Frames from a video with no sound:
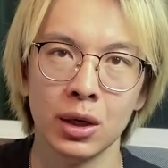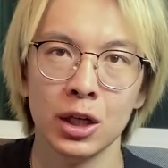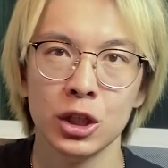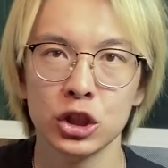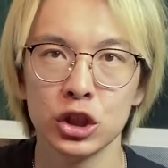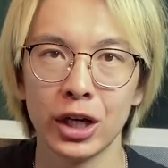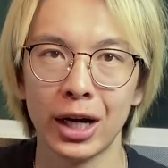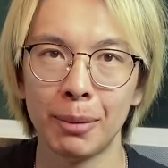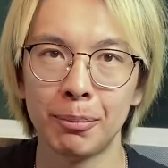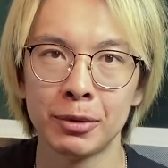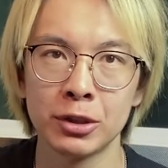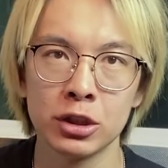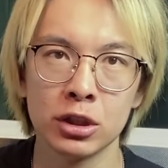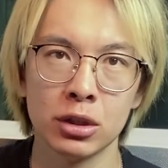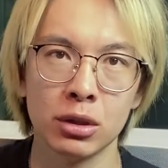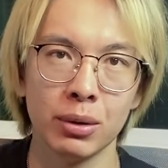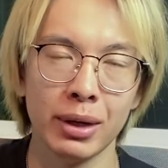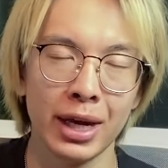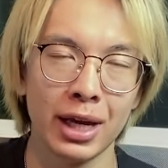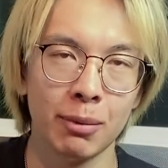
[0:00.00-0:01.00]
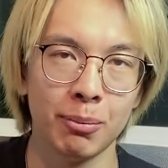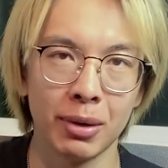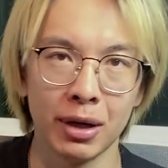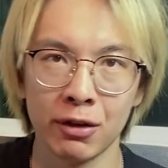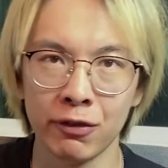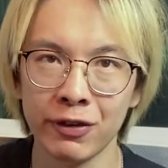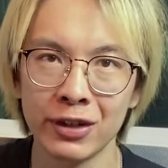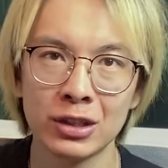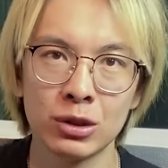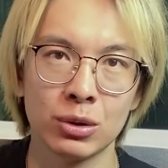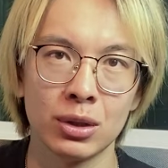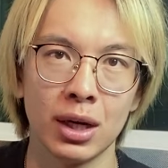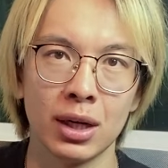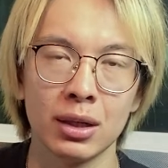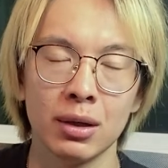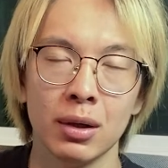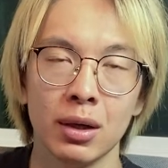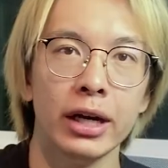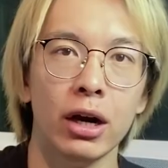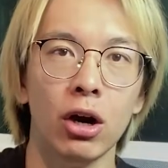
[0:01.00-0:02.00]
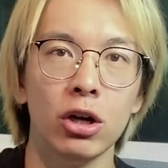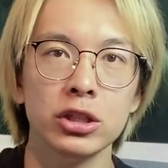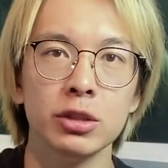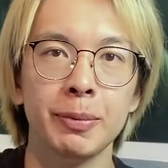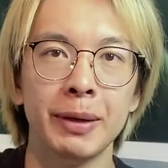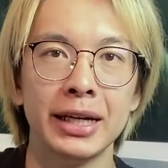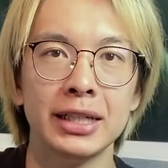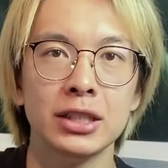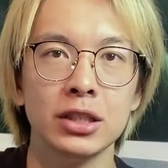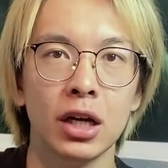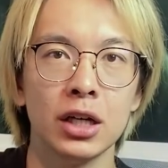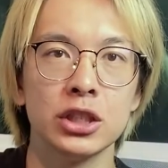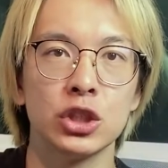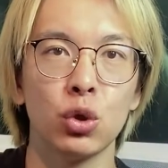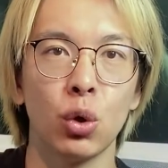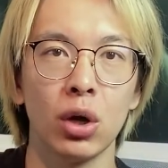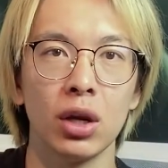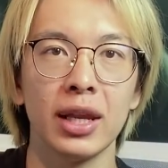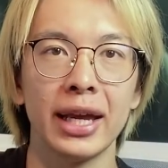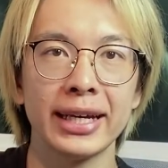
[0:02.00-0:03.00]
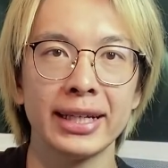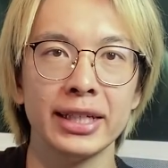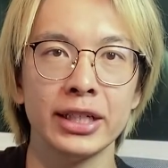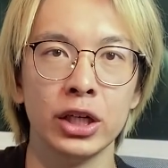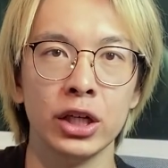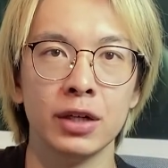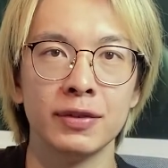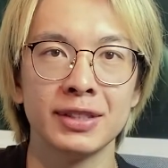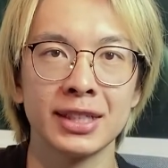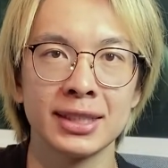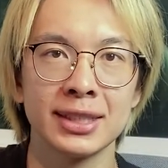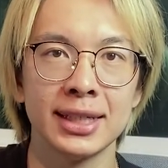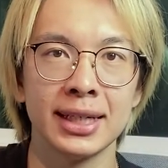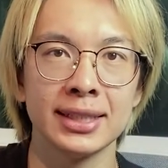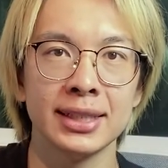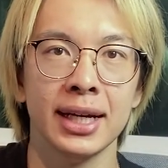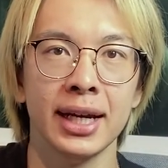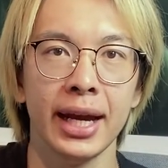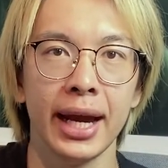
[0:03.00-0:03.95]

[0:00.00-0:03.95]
Should I pursue a better fix or not? All depends on your likelihood of success